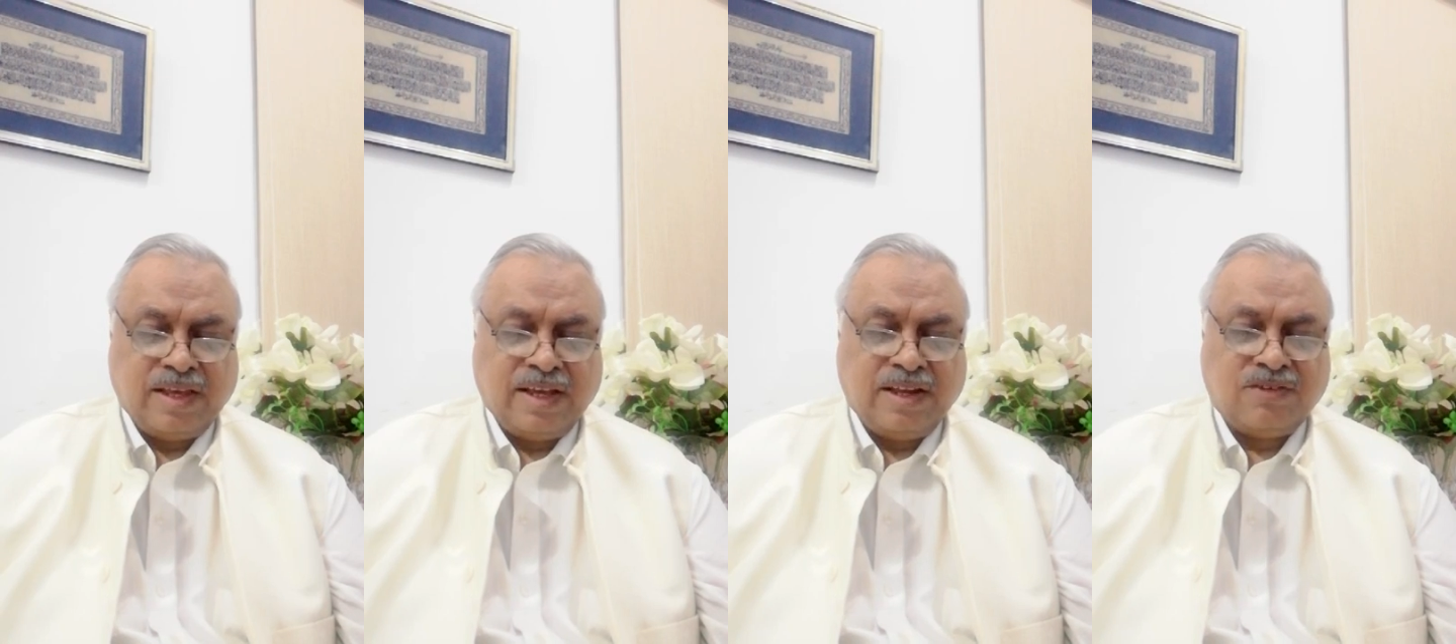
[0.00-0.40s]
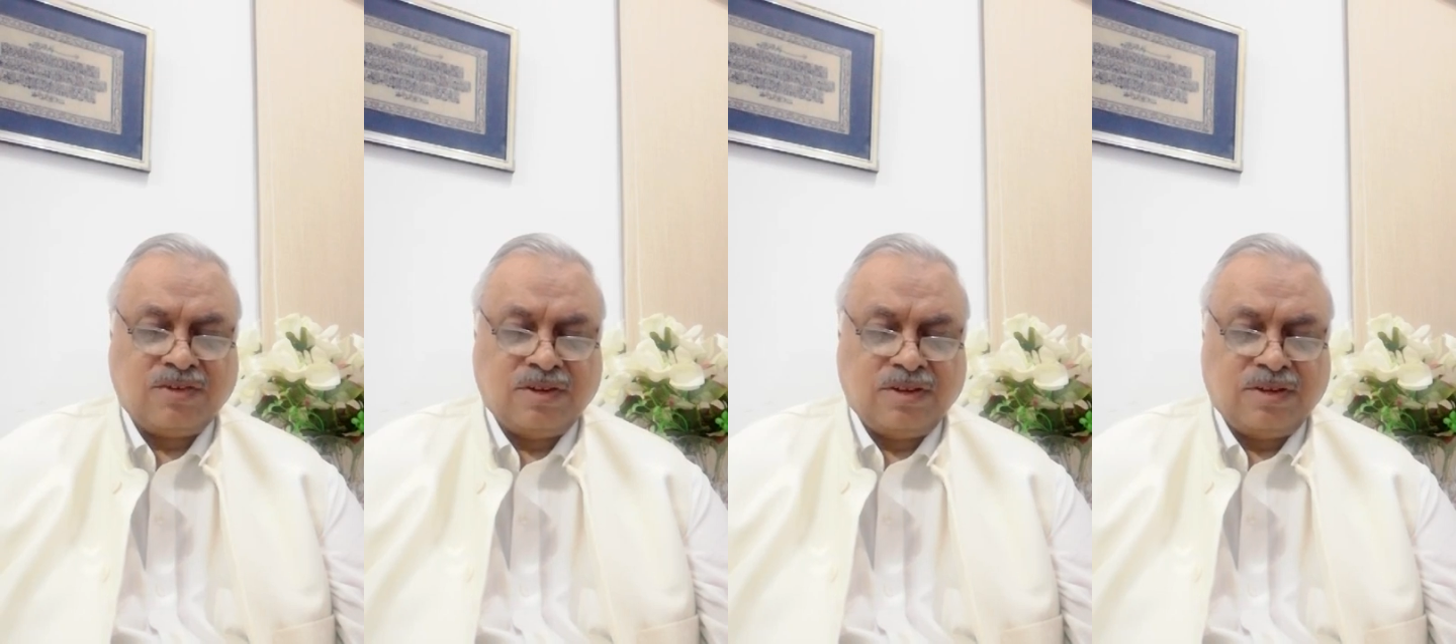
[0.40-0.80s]

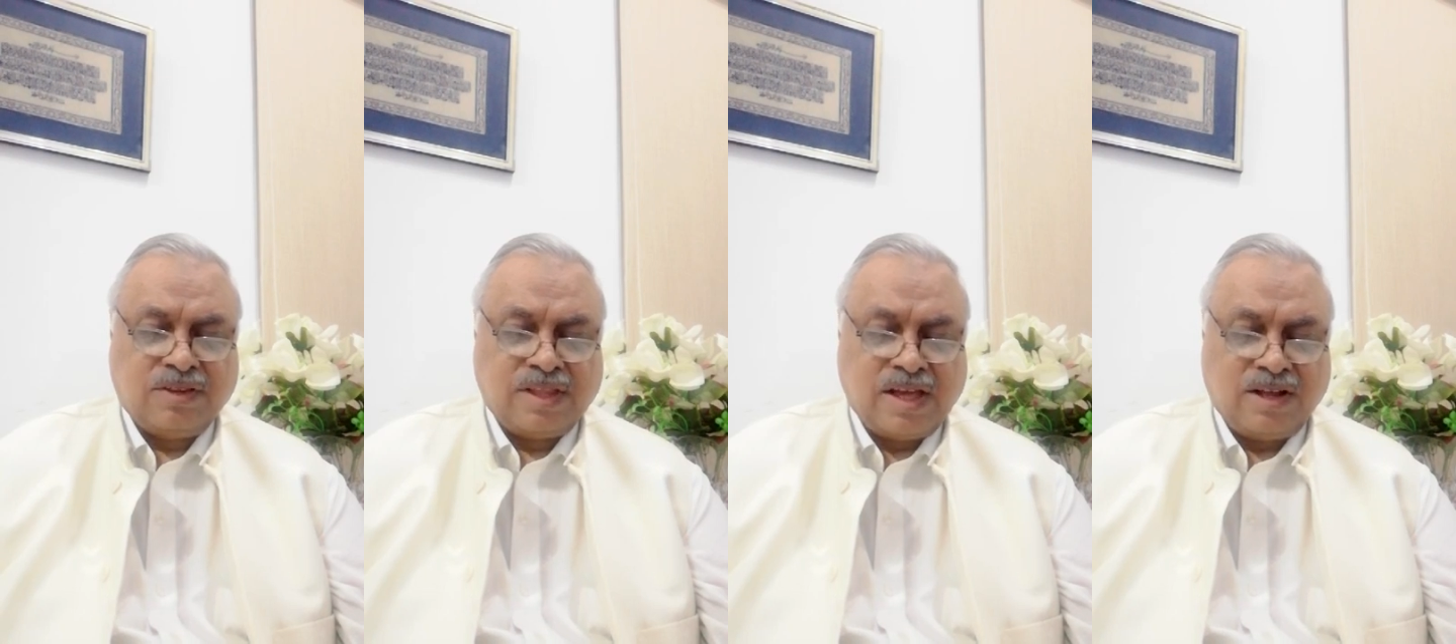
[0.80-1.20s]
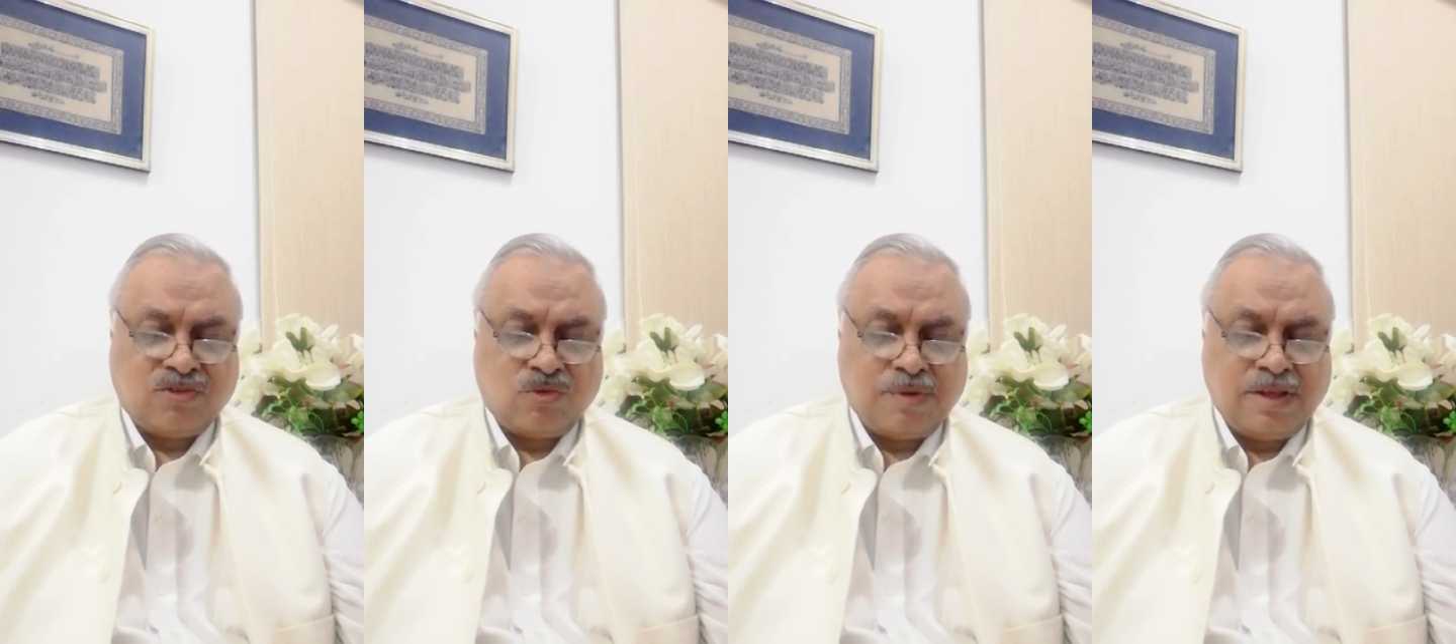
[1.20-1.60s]
and they
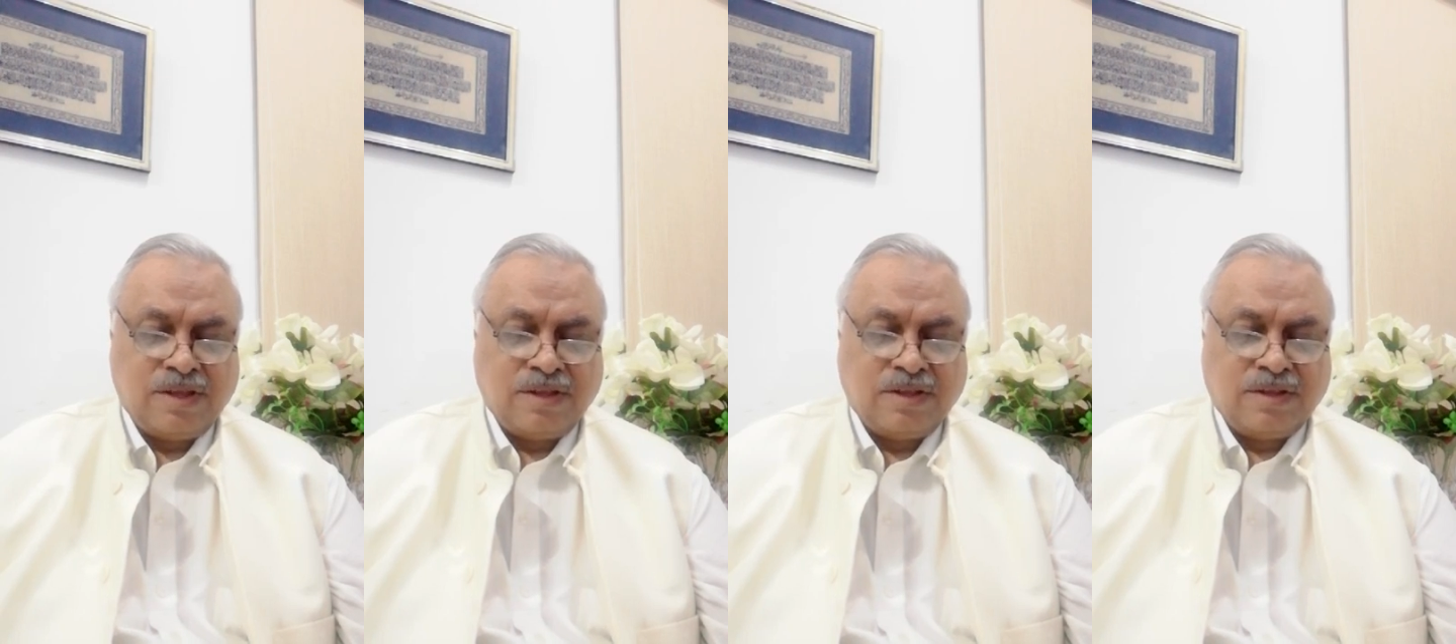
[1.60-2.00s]
are to be